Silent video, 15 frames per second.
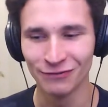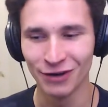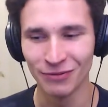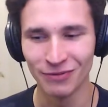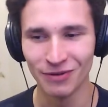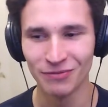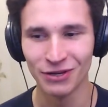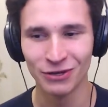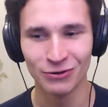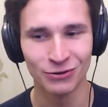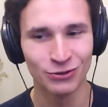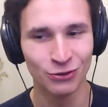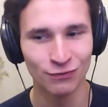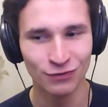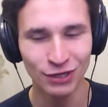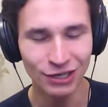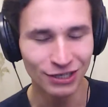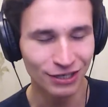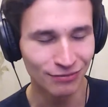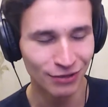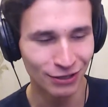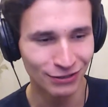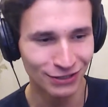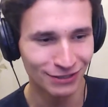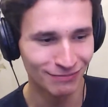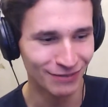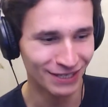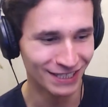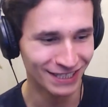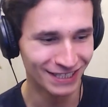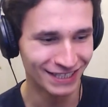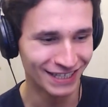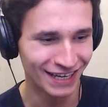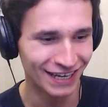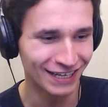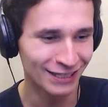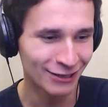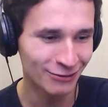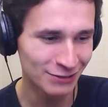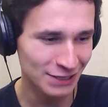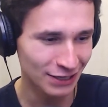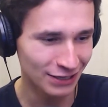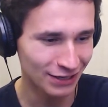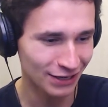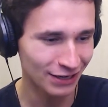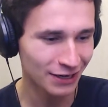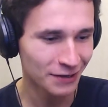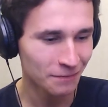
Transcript: I may be hurt your feeling about it, but uh, it looks like a uh,